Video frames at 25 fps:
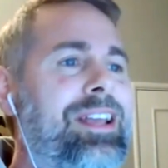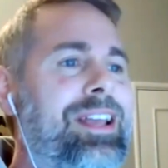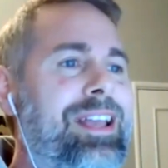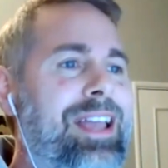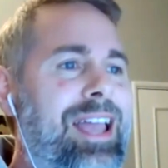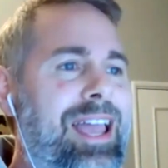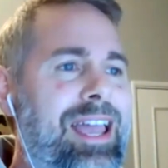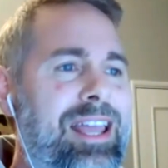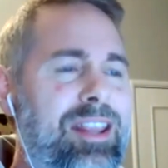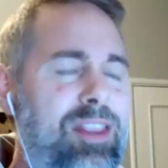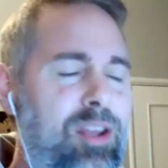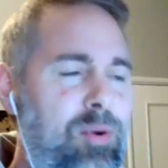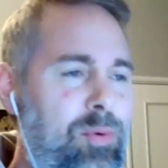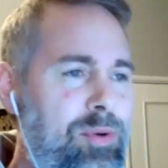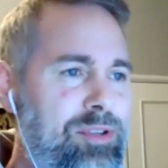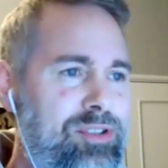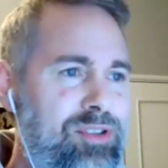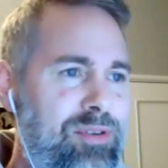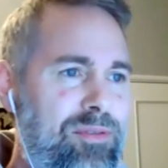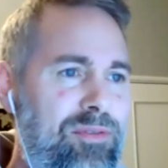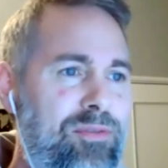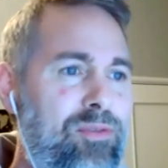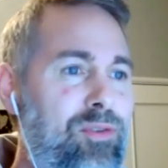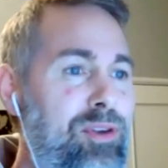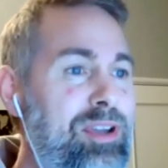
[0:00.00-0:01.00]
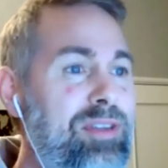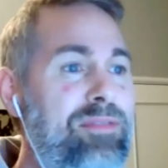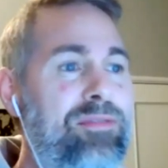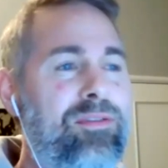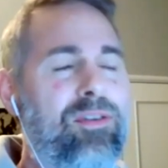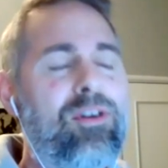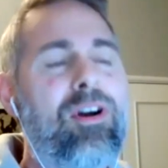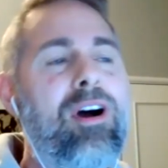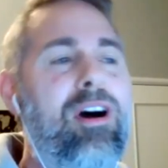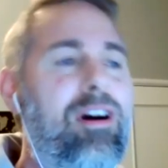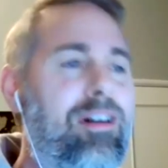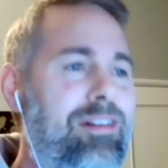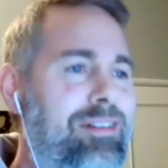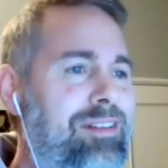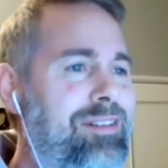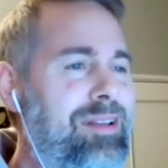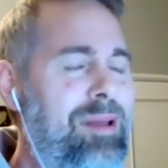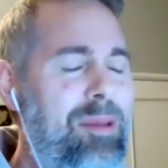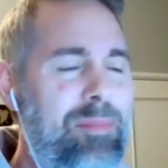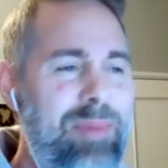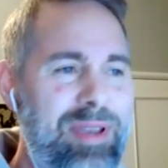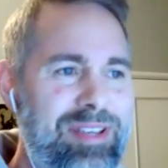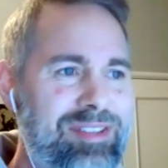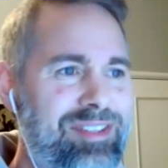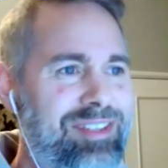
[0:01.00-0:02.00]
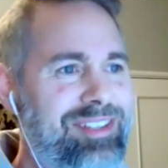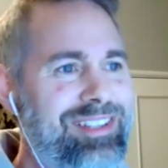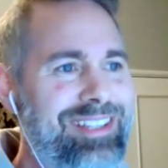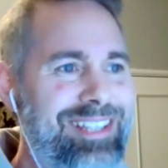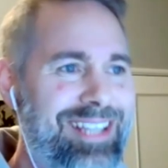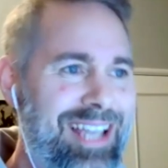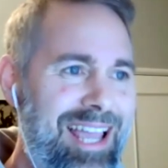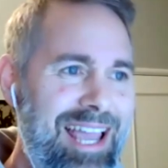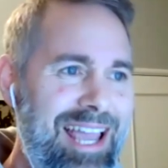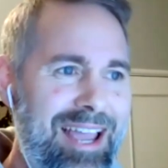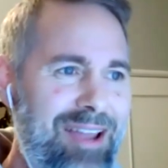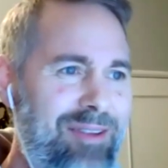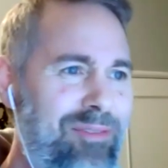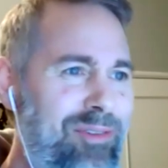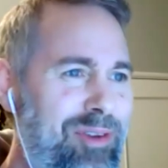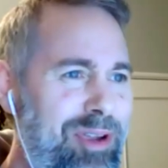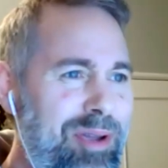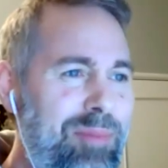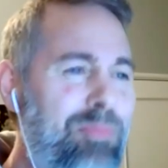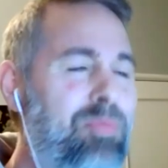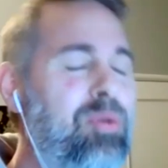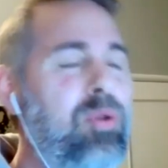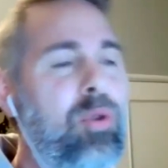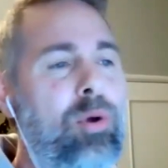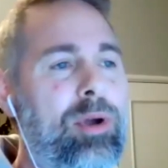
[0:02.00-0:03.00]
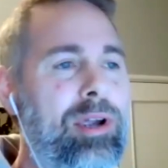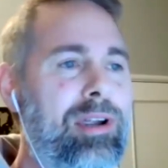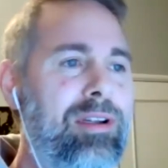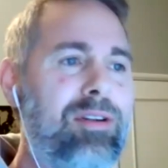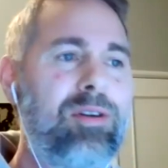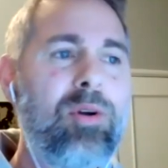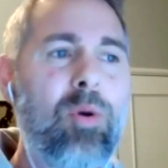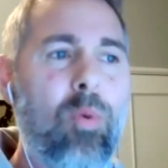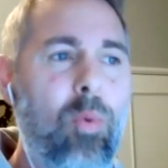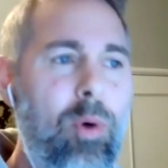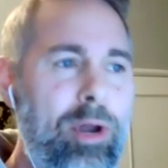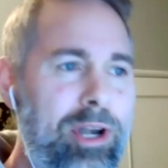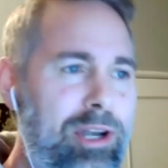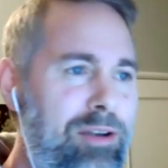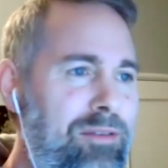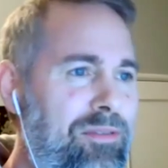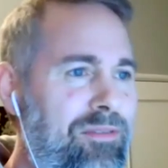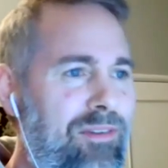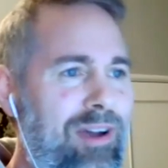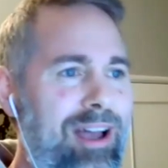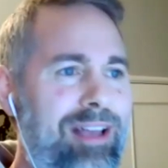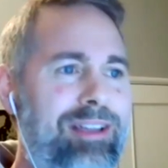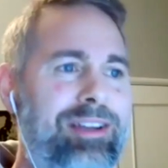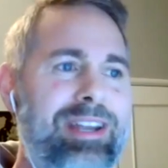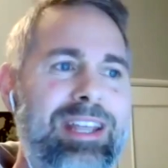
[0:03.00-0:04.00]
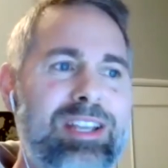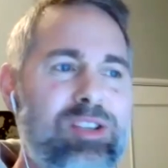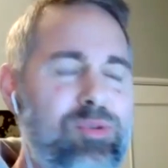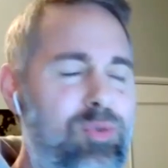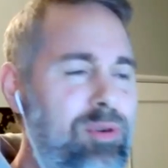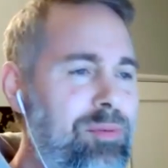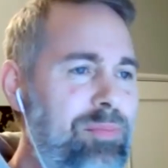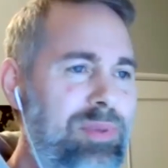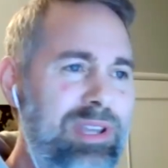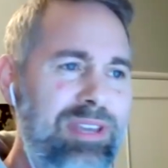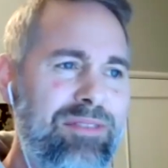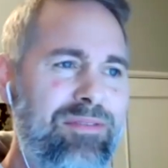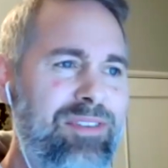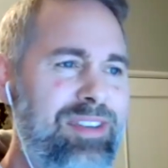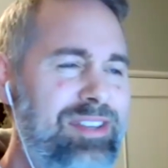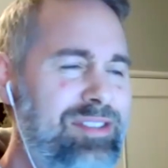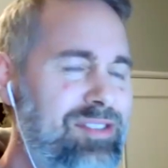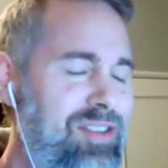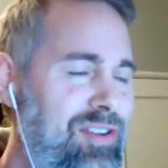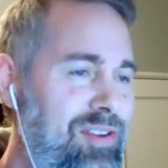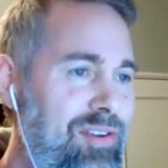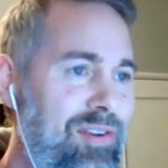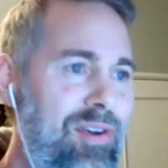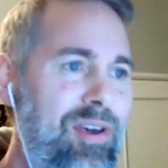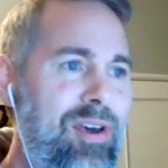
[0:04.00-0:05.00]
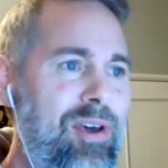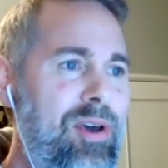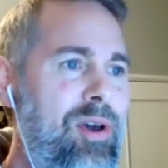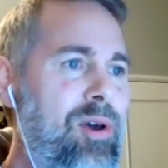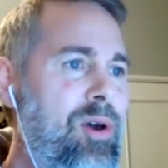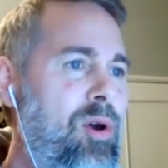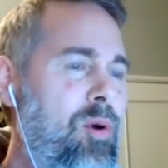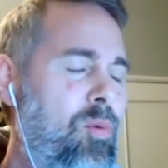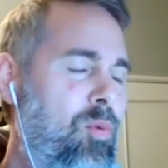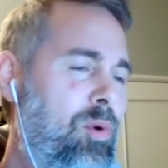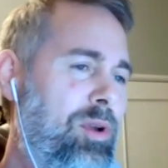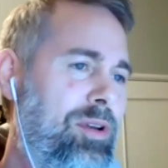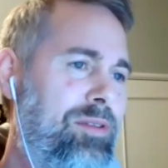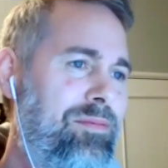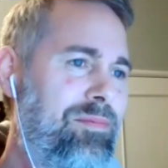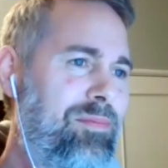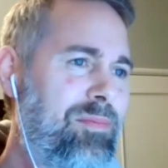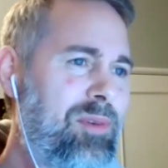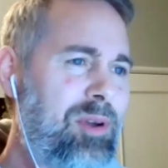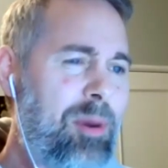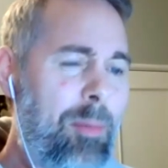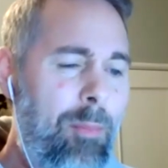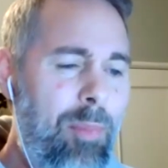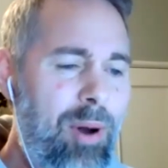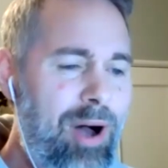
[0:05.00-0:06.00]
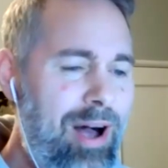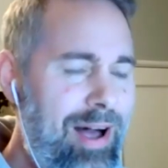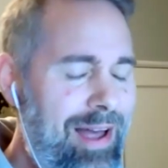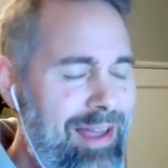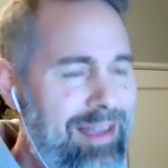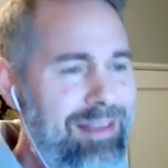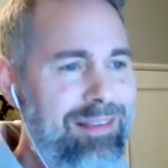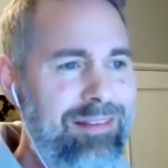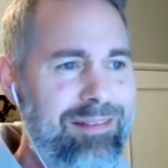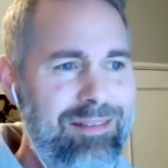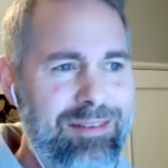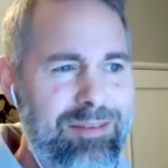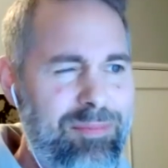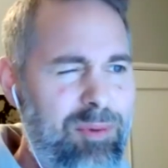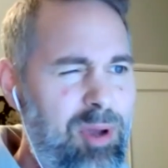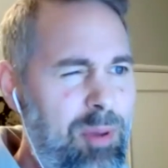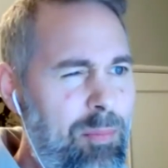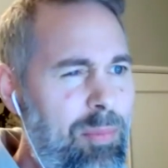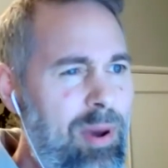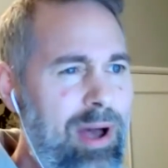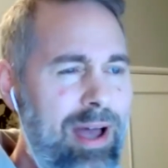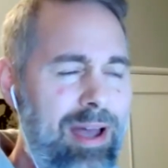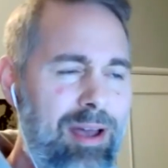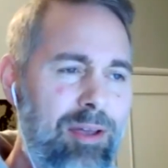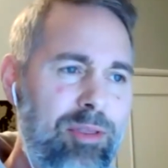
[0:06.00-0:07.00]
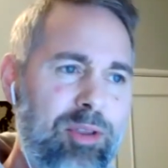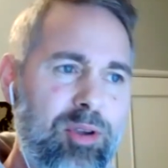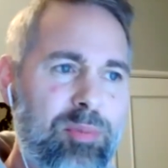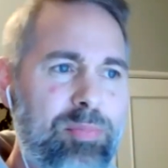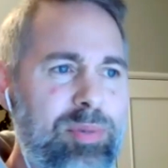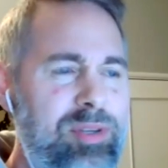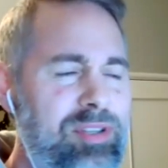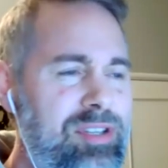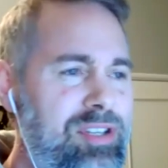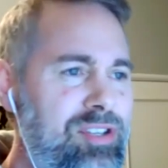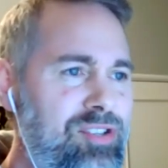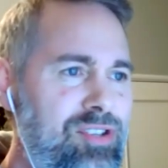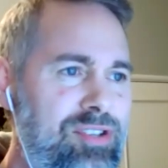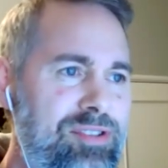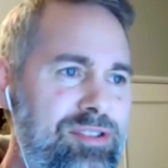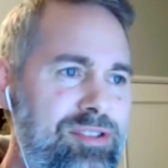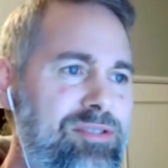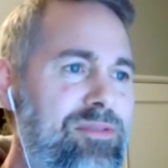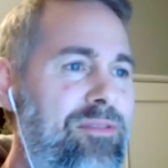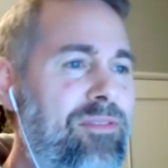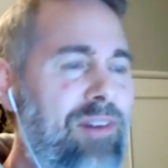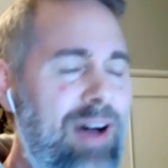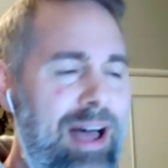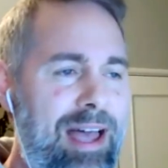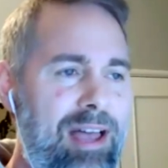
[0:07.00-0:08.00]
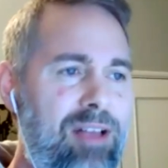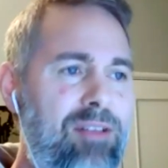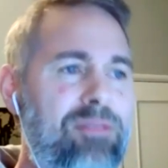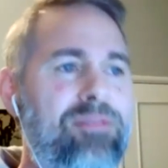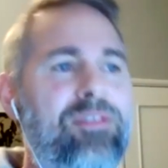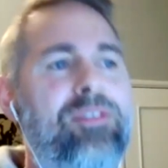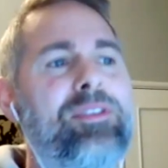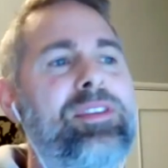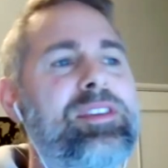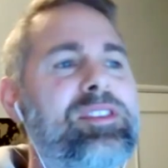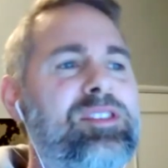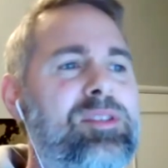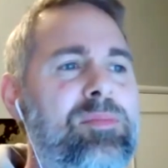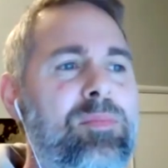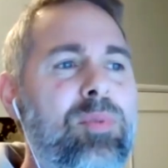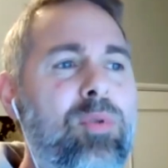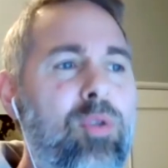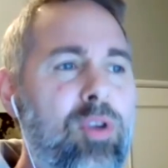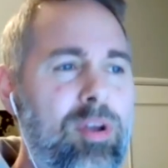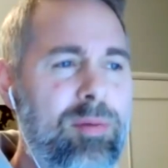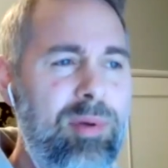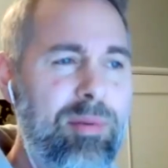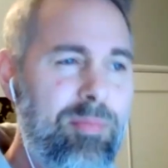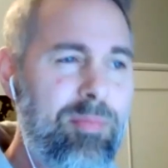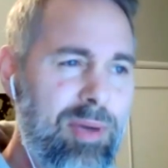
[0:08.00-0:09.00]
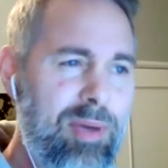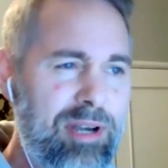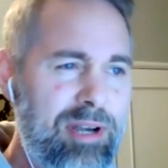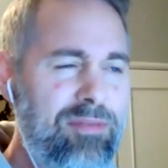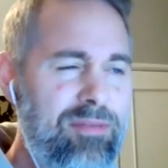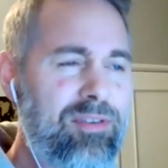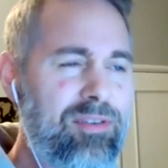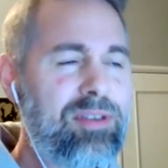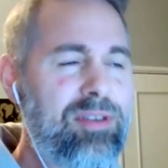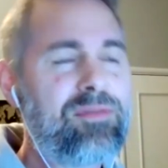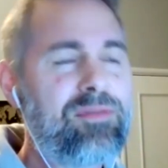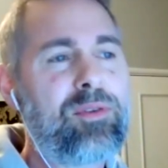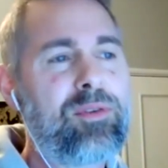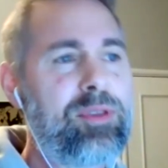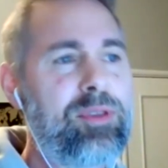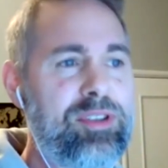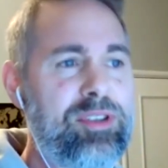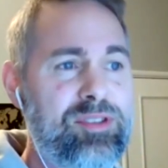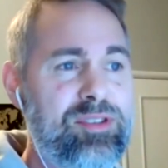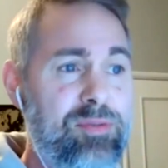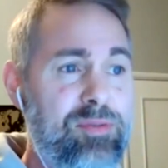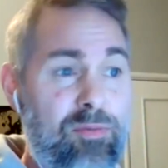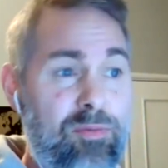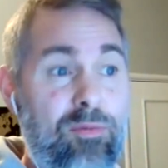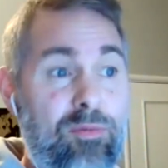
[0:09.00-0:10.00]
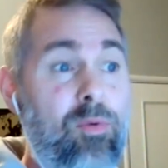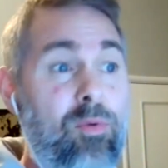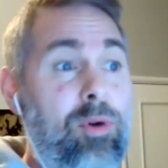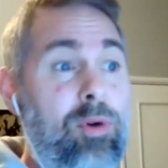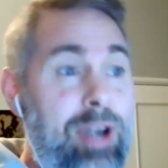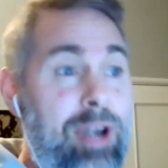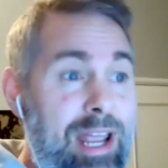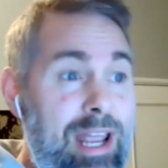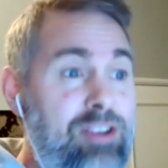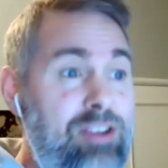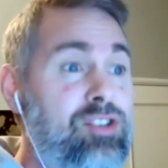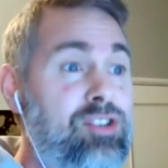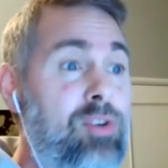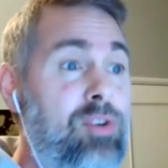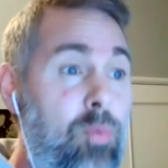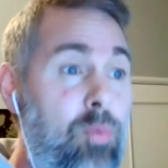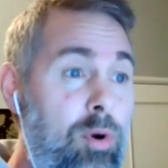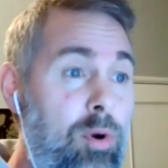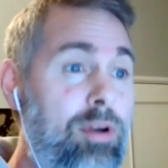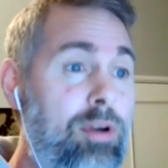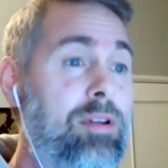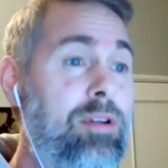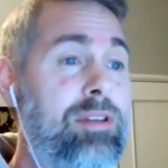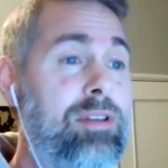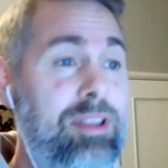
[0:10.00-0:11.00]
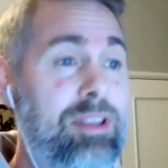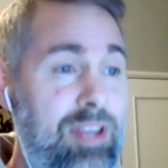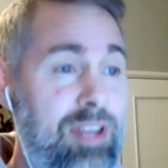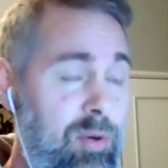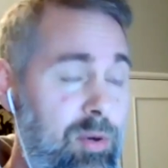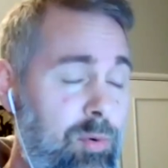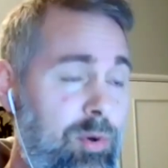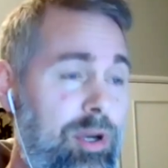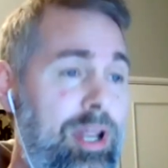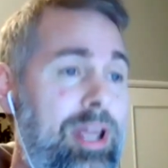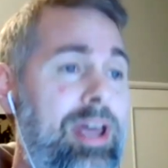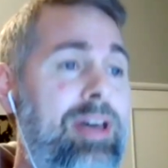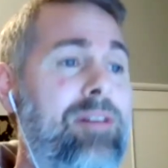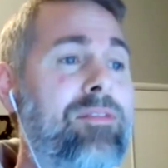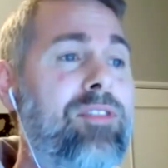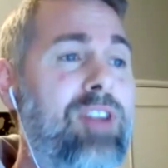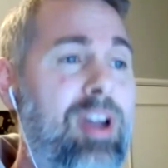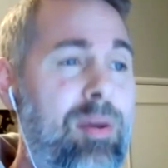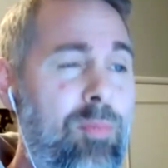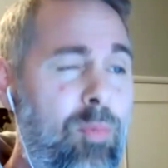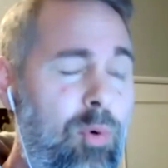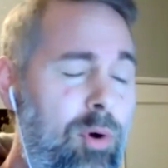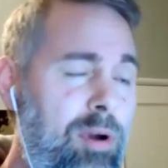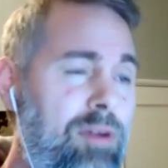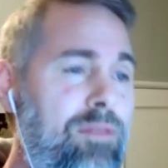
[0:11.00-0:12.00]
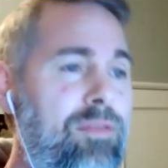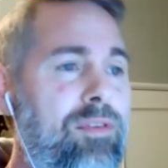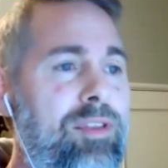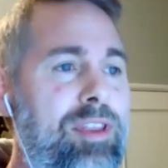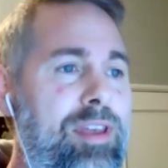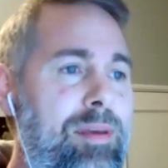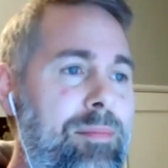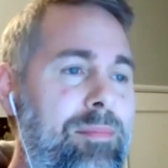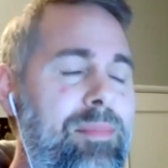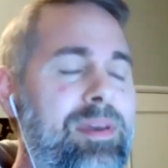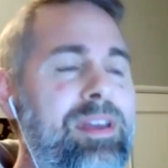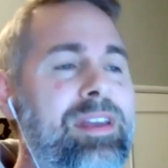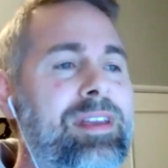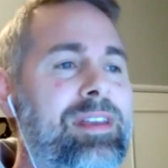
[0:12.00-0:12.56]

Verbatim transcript: And there was a free for all. Uh, basically, every employer who wanted to file an H 1B visa would compile, compile their petitions, file for this employment benefit for this foreign national worker that they want to have come work for them.